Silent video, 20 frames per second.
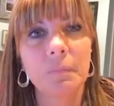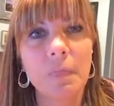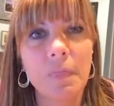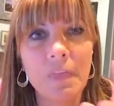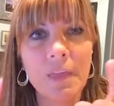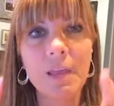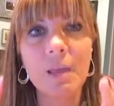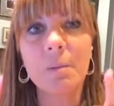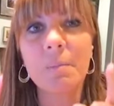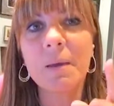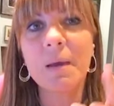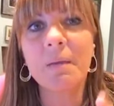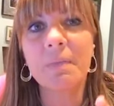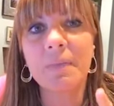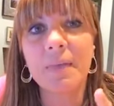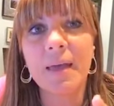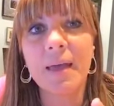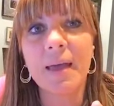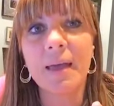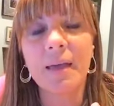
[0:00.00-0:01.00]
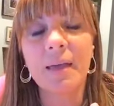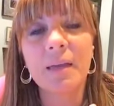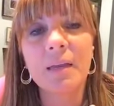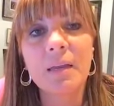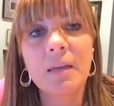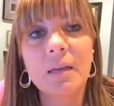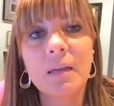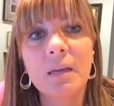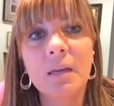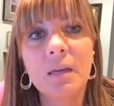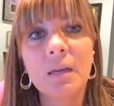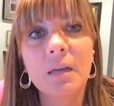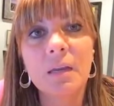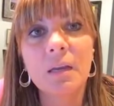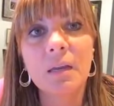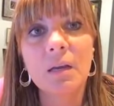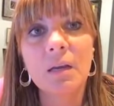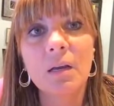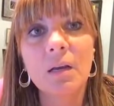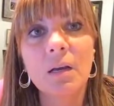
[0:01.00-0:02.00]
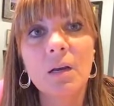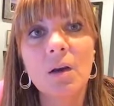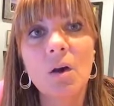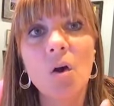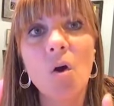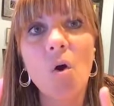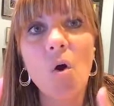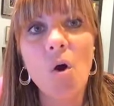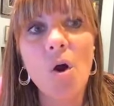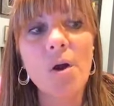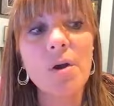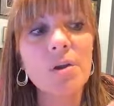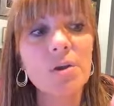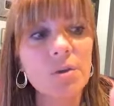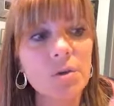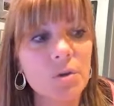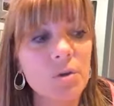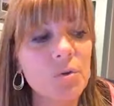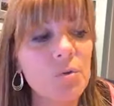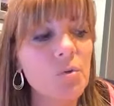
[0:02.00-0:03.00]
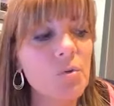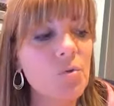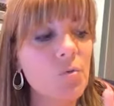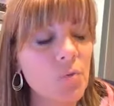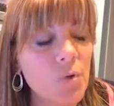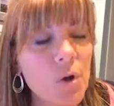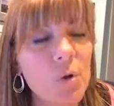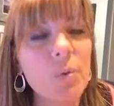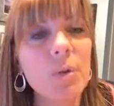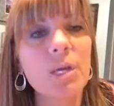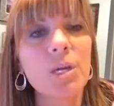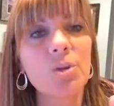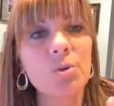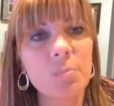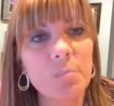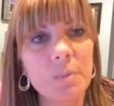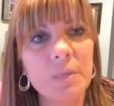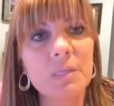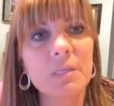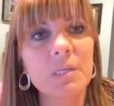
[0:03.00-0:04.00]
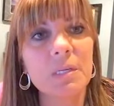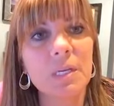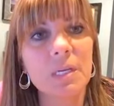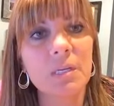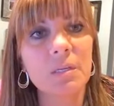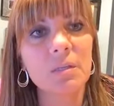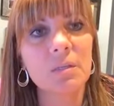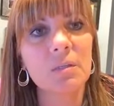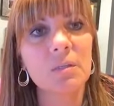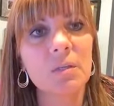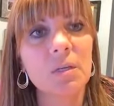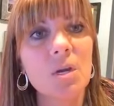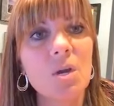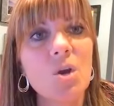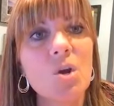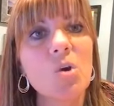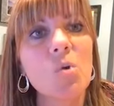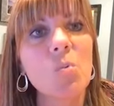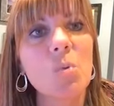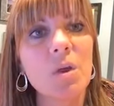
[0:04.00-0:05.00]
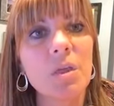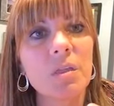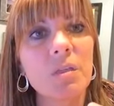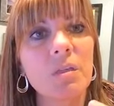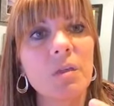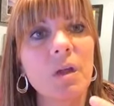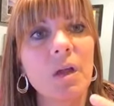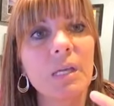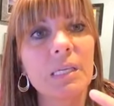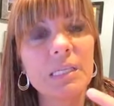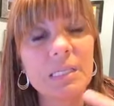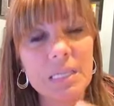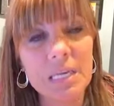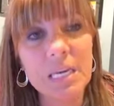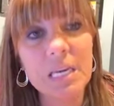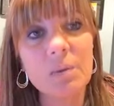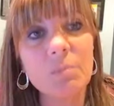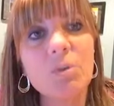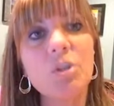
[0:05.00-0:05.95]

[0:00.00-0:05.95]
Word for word: Think about that. Are you growing your business with a team?